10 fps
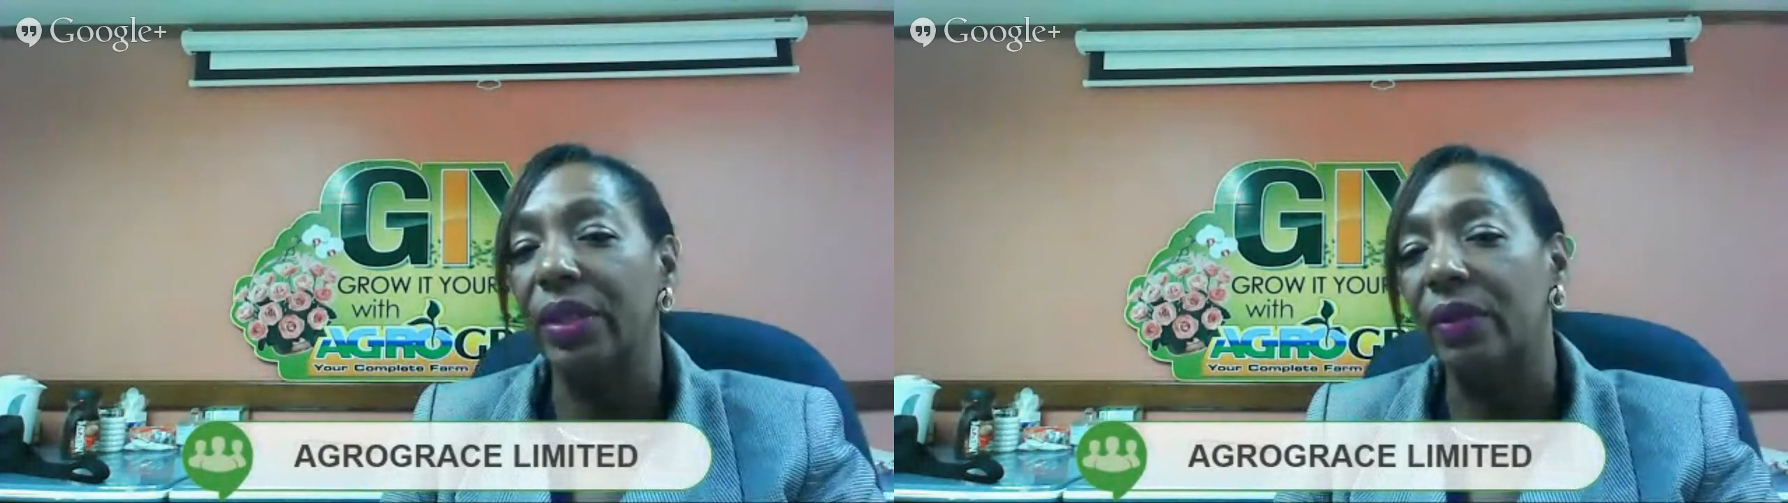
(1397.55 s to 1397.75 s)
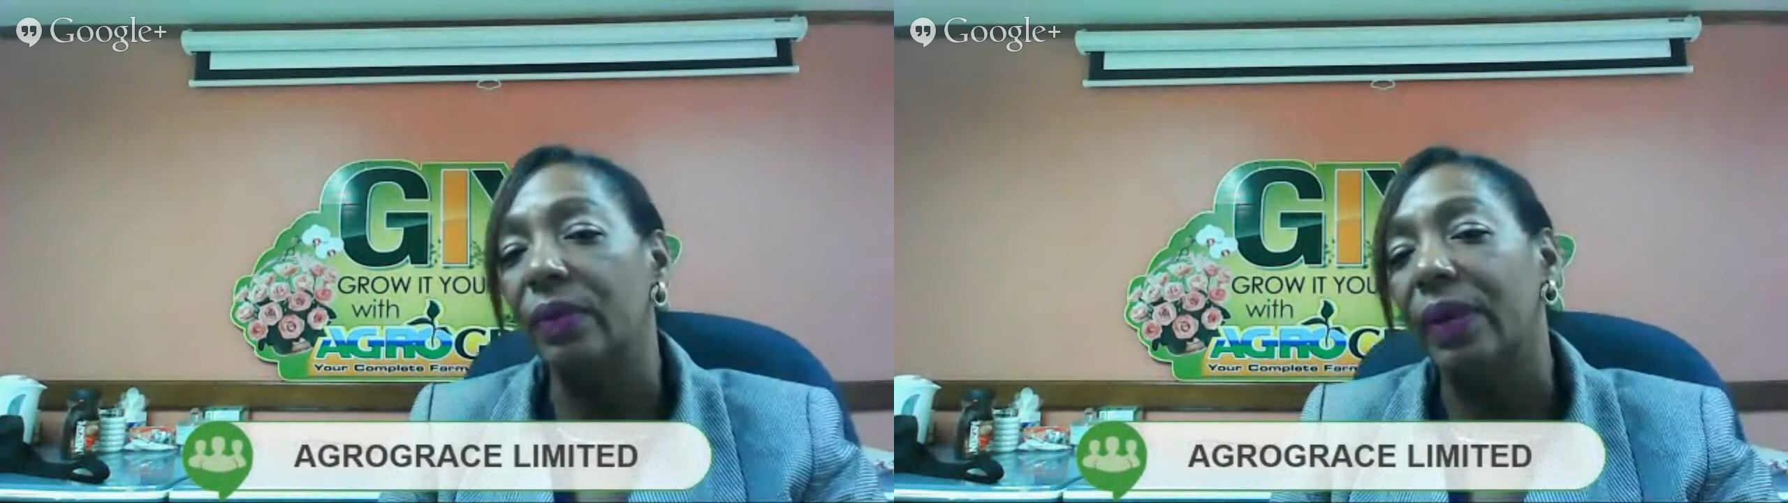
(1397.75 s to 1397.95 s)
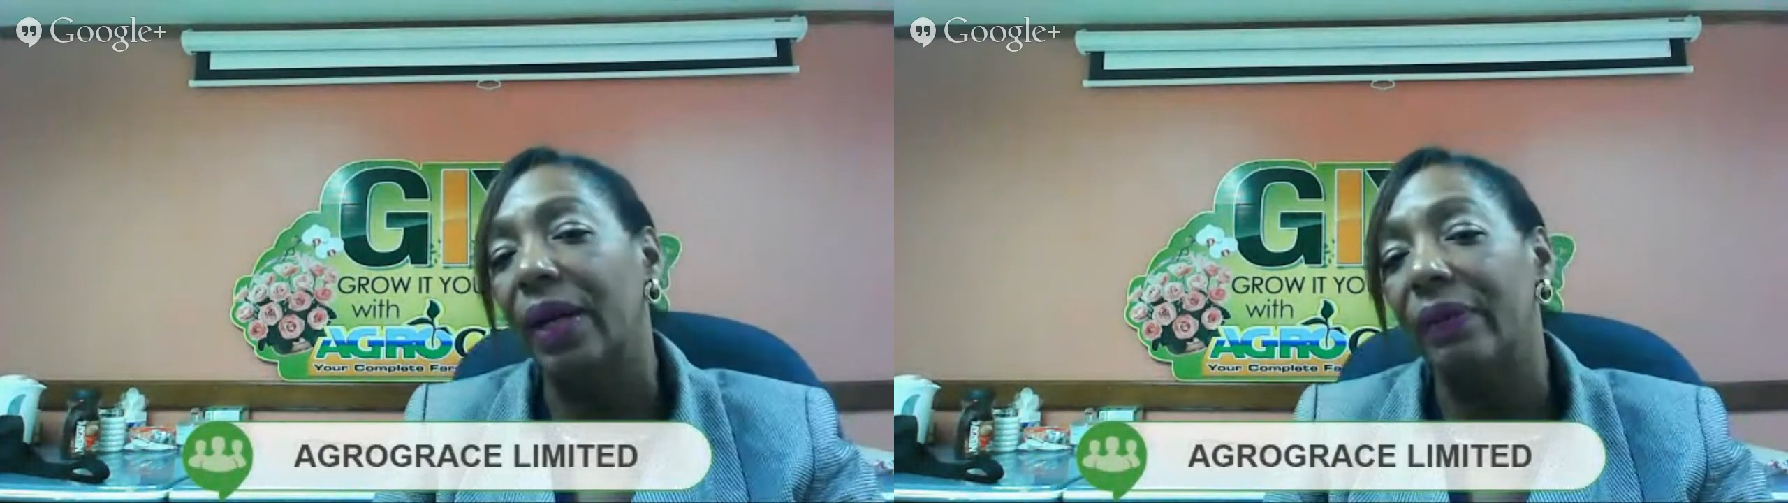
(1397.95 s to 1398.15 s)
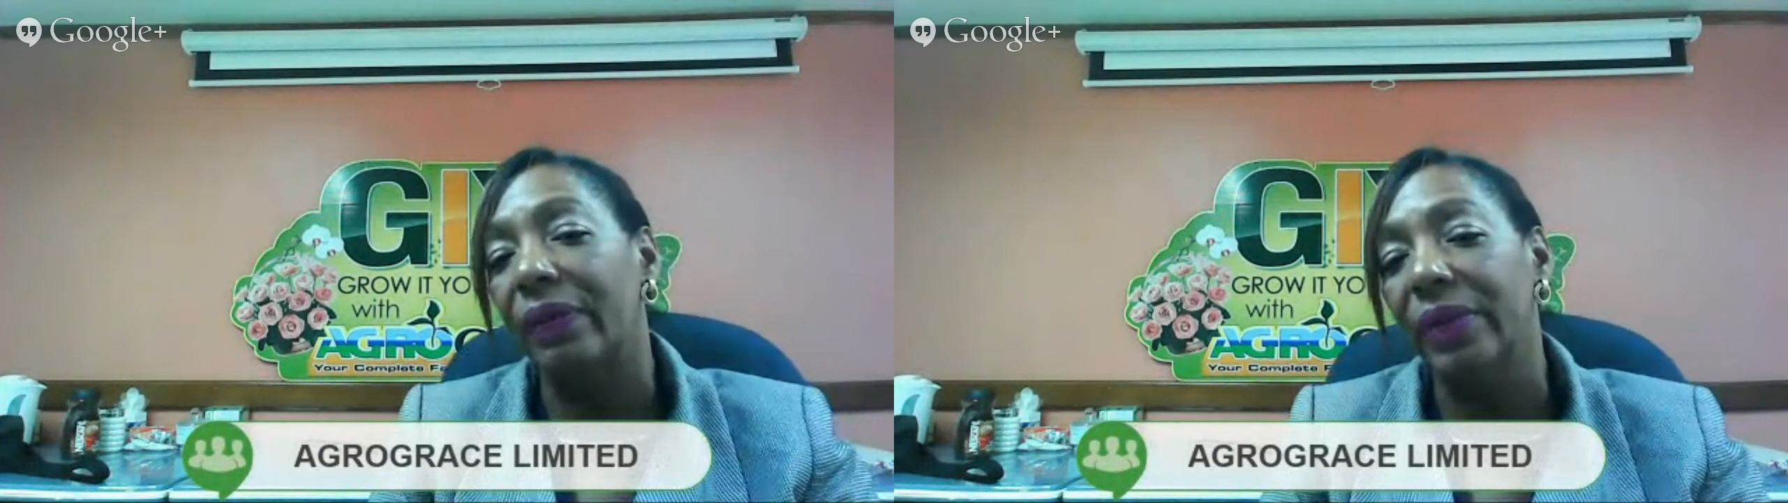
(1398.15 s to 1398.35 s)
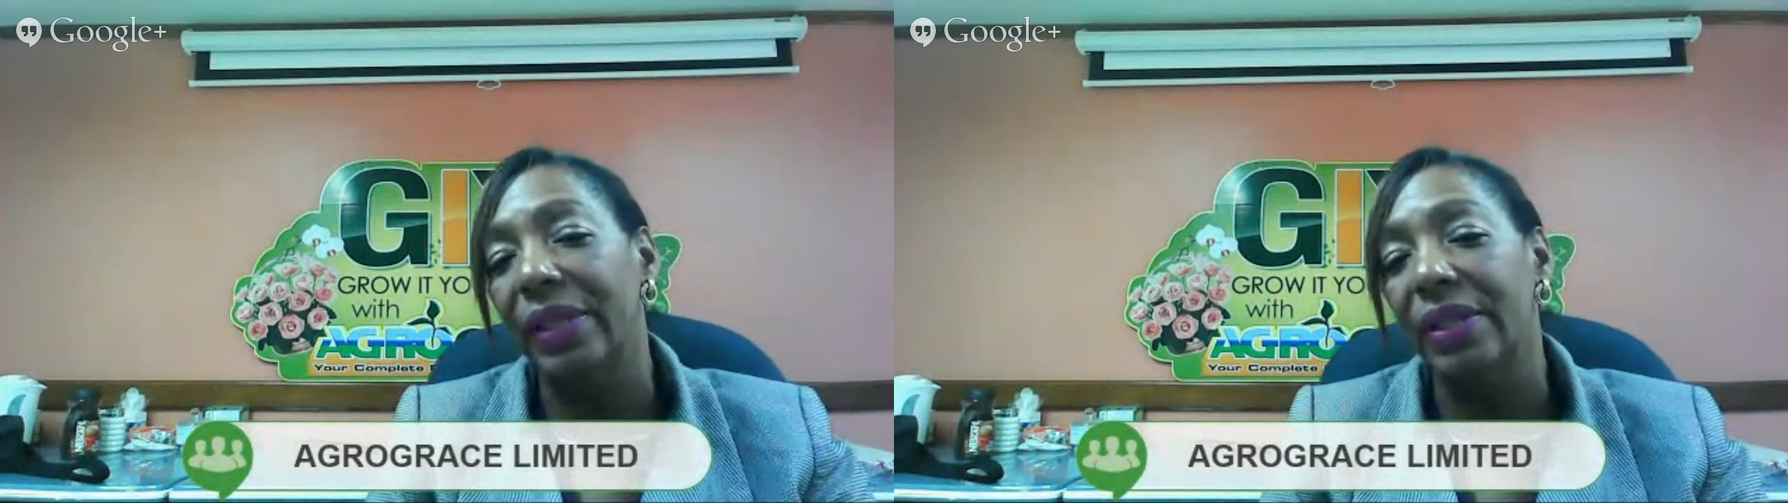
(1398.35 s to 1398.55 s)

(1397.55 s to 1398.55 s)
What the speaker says: We do have a